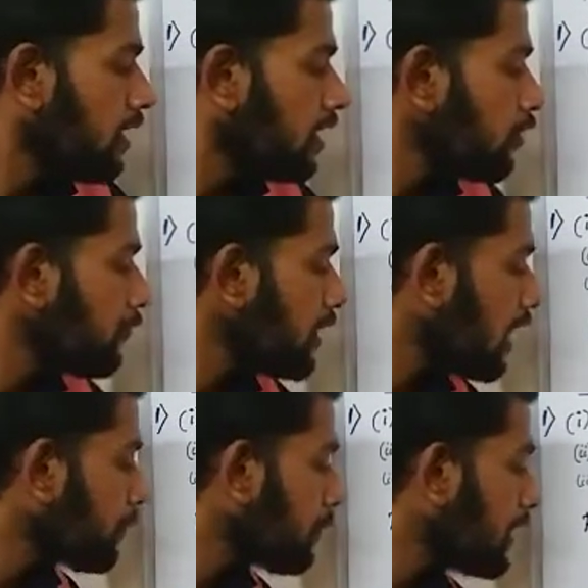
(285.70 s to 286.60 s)
If I
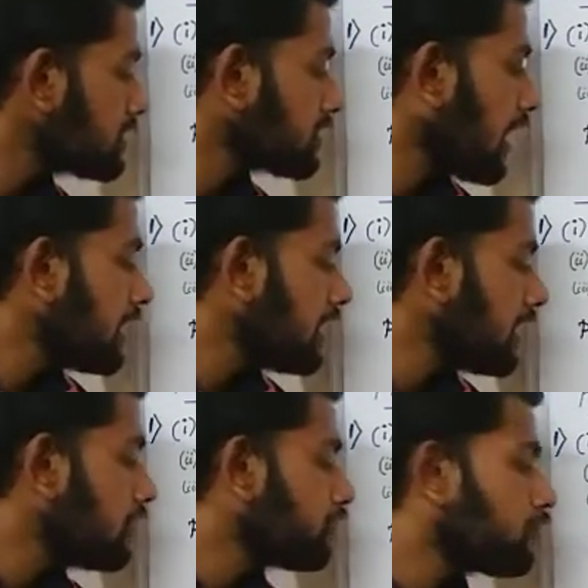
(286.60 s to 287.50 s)
apply sine
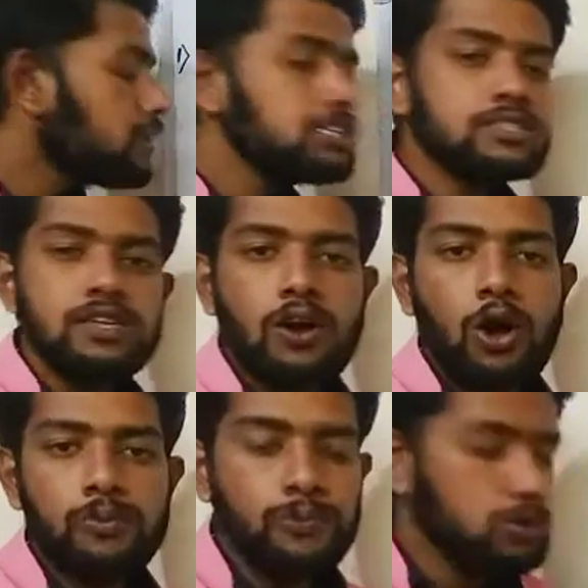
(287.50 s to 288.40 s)
inverse
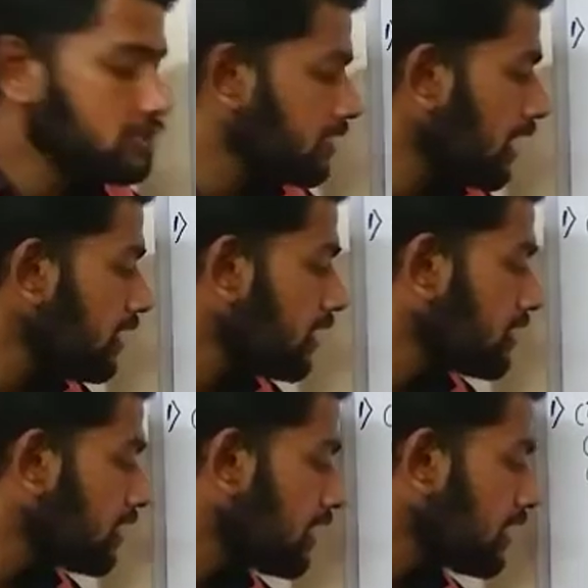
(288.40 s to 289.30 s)
on both sides,
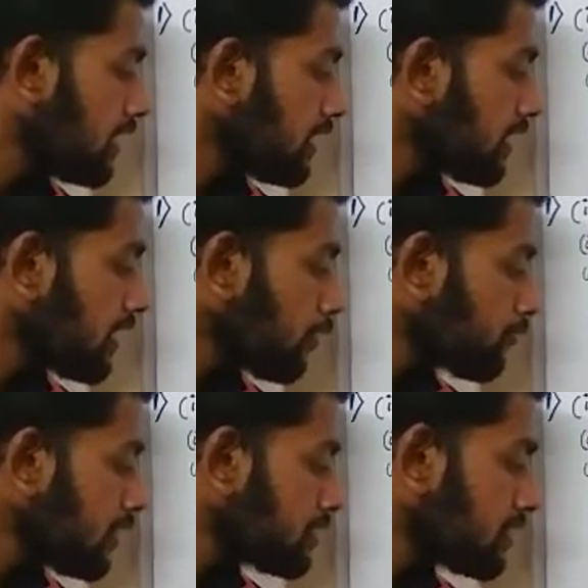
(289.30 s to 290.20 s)
in the
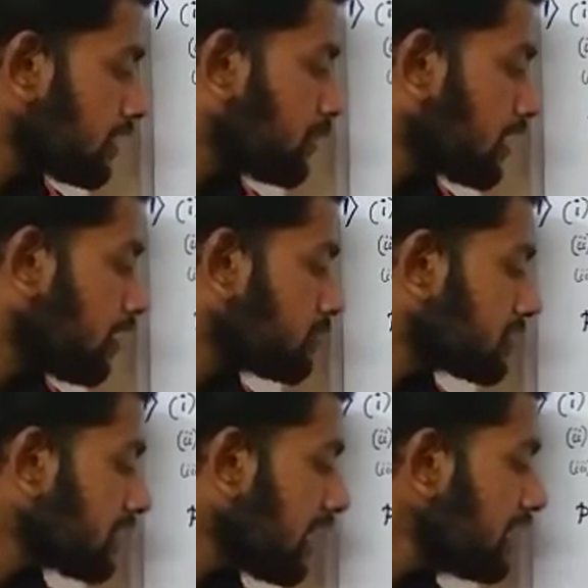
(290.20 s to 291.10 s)
left hand side
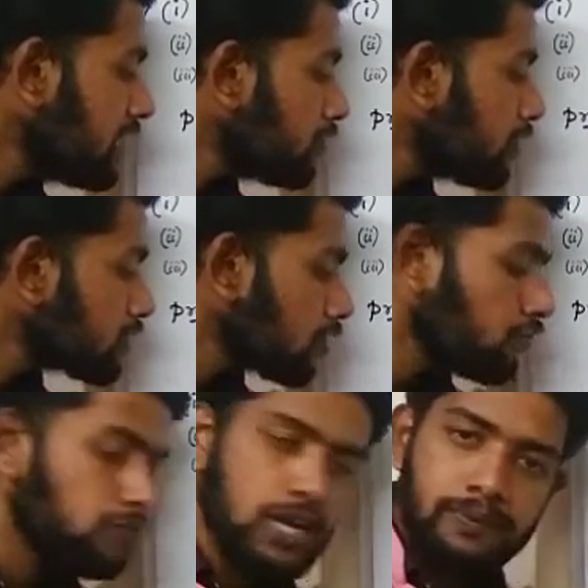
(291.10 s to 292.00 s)
becomes sine inverse
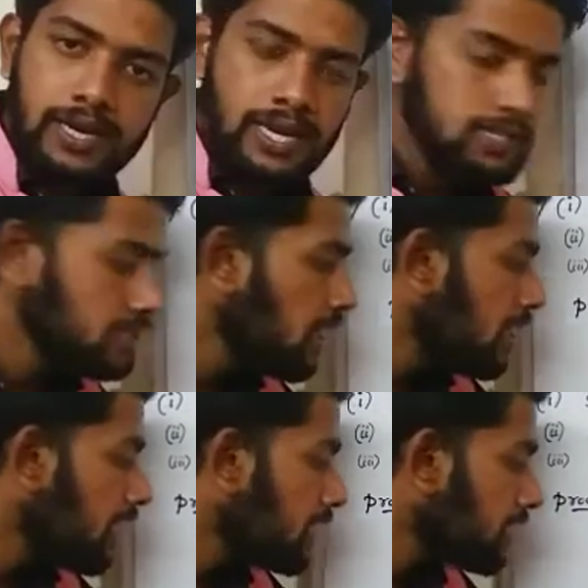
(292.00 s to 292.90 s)
of 1 by x.
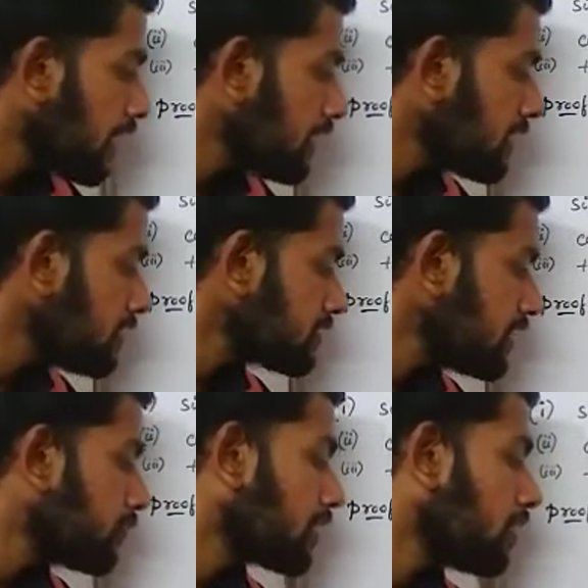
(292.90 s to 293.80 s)
In the right hand
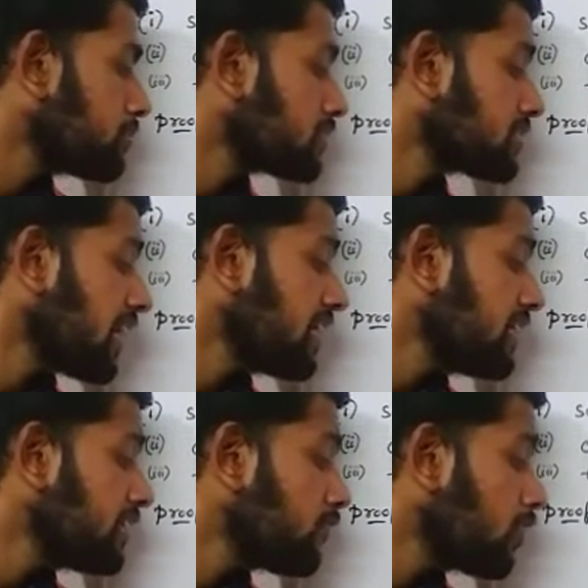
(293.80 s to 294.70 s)
side becomes sine
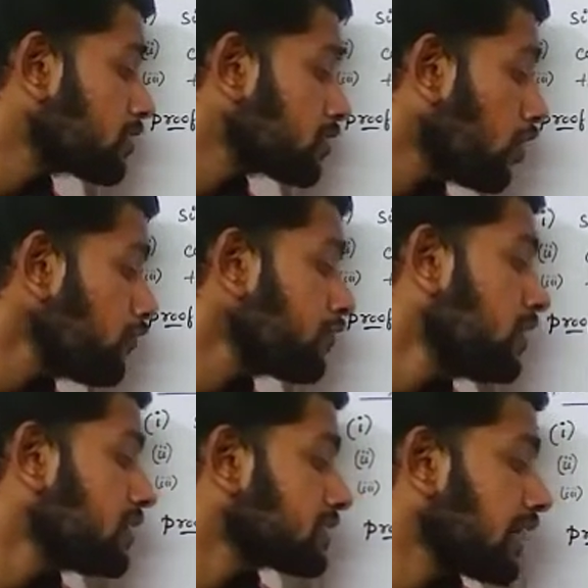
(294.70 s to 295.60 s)
inverse of
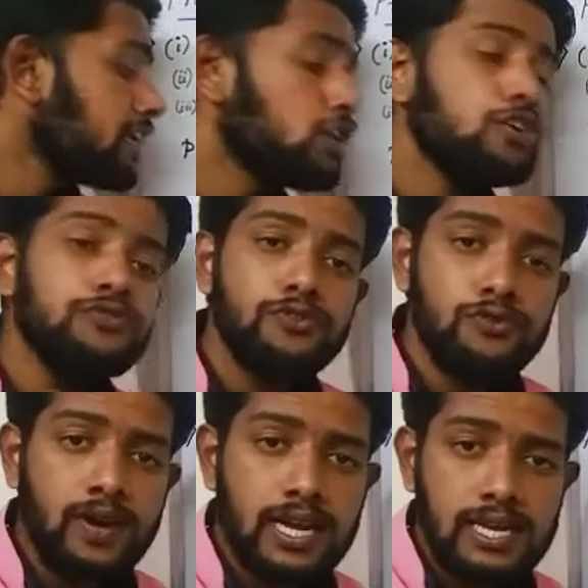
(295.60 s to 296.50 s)
sine of
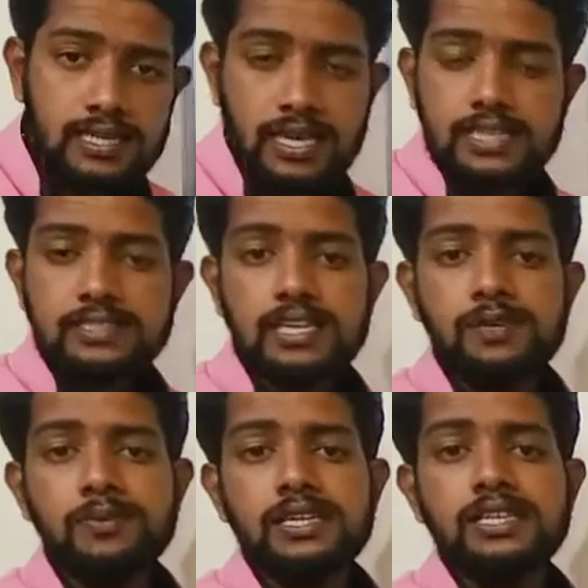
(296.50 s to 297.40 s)
y, that is
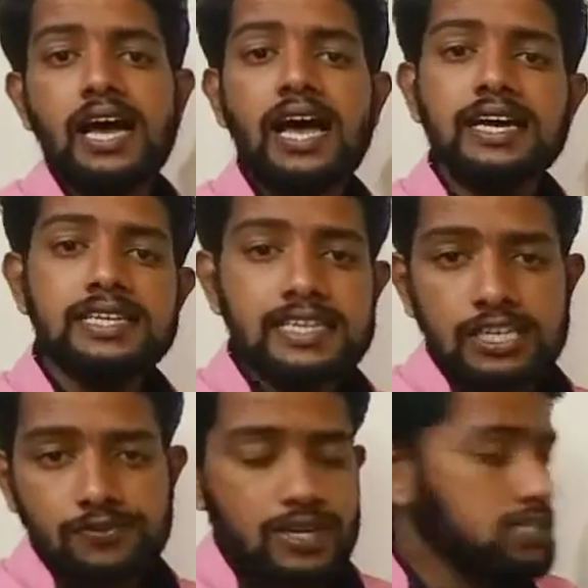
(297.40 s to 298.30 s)
nothing but the
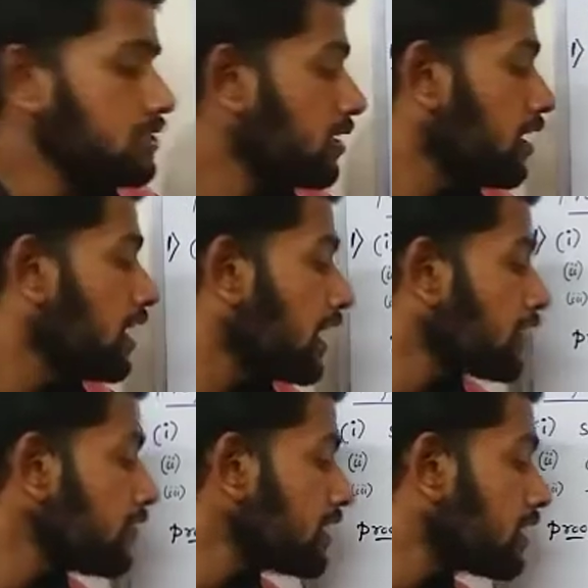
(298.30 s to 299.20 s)
identity function.
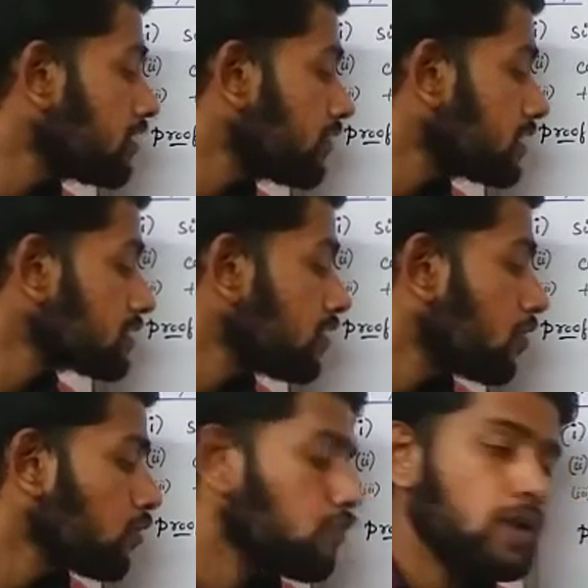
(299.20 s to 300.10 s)
It will give us
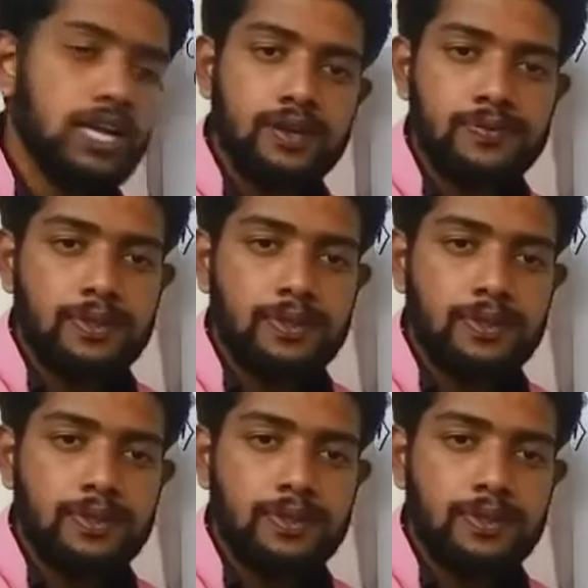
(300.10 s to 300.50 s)
y.